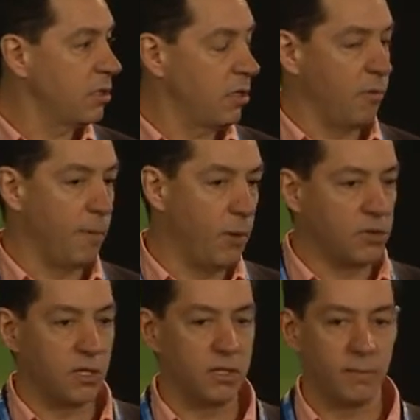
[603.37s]
So we
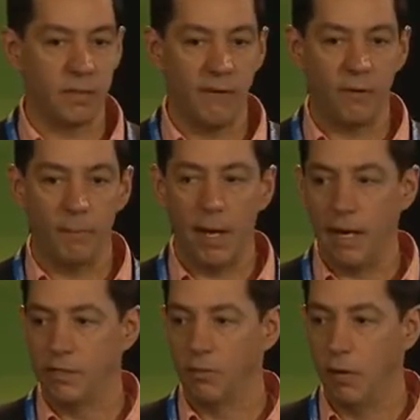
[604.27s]
posted some stuff on
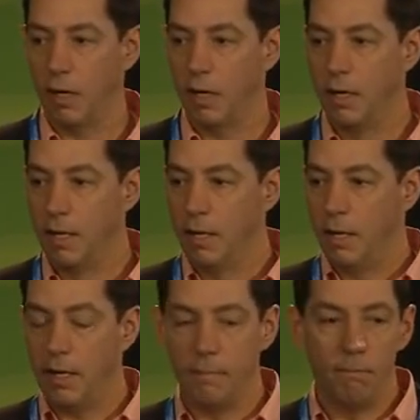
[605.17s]
Pi Square.
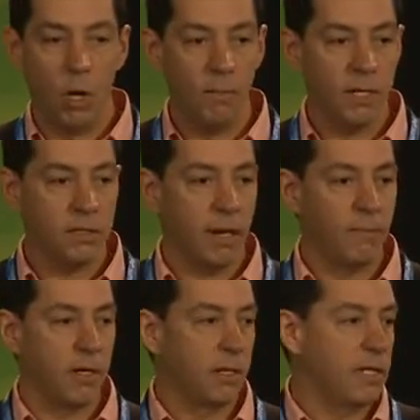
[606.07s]
In a moment, I'm
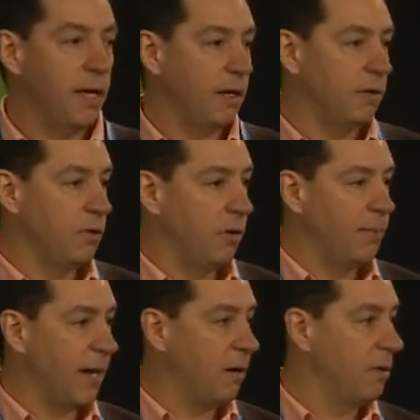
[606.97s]
going to tell you
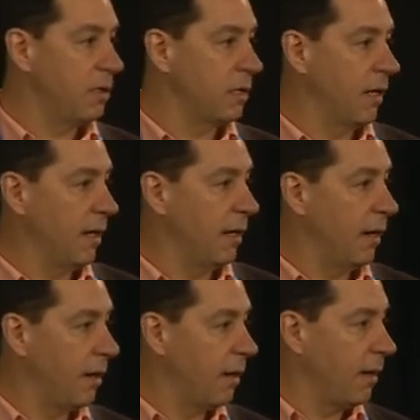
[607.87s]
about
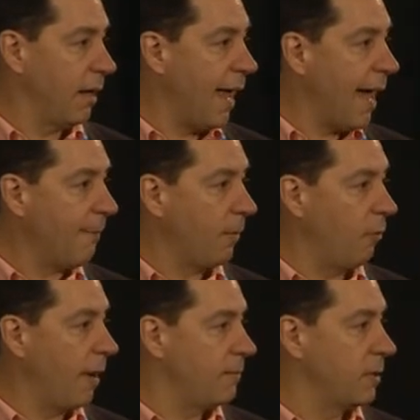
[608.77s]
an app, a
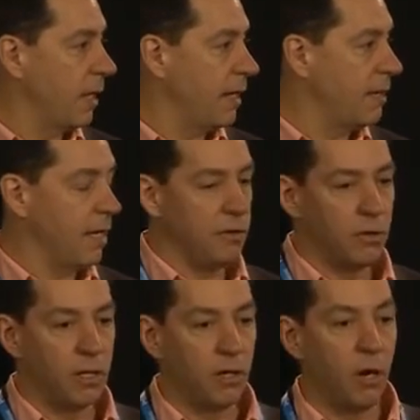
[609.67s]
website that you
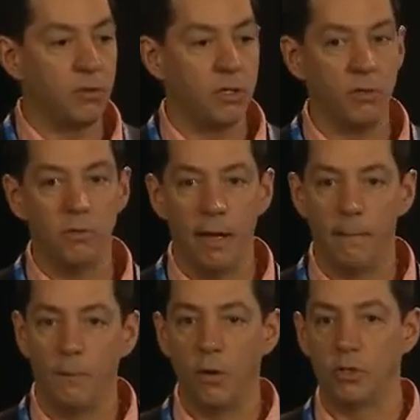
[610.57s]
can go to
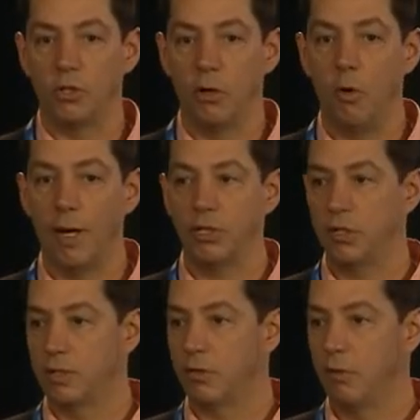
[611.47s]
and post your
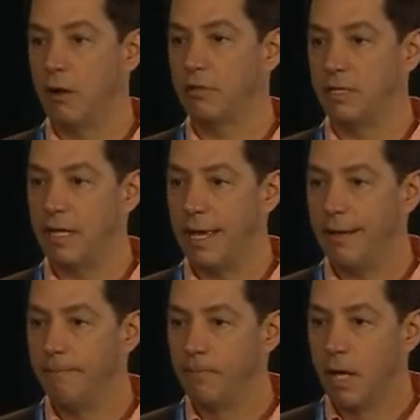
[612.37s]
questions throughout the day.